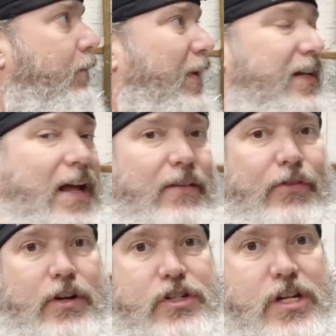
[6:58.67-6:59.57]
I made
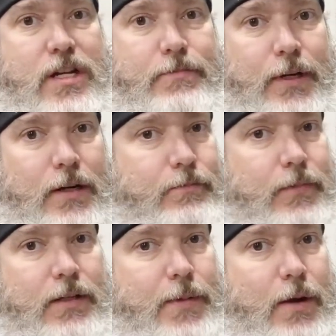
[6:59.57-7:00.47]
that for a Jeep, but
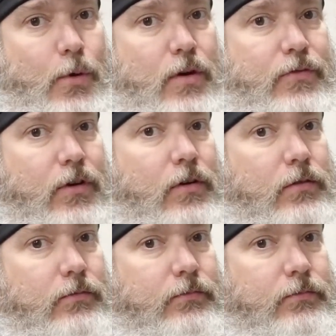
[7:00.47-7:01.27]
it may work for,